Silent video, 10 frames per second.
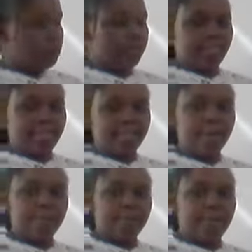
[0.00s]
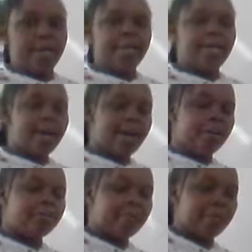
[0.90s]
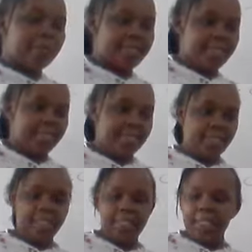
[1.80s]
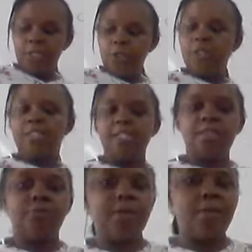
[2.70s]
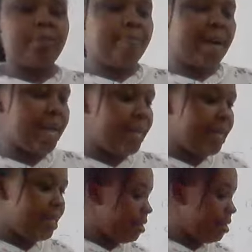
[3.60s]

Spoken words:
to see them. Now after purchasing, it is followed by